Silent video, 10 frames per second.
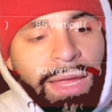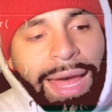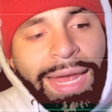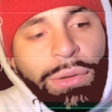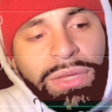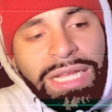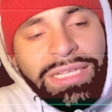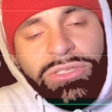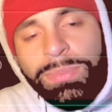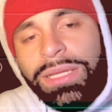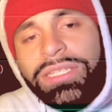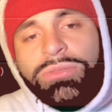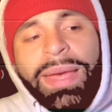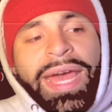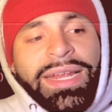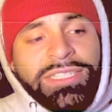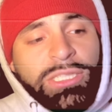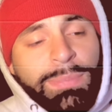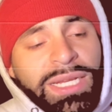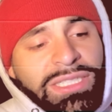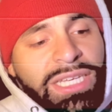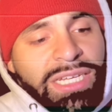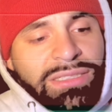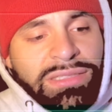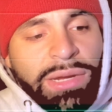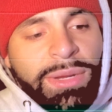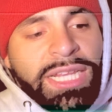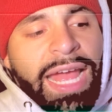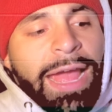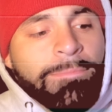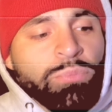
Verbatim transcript: I don't think this build is bad, especially considering that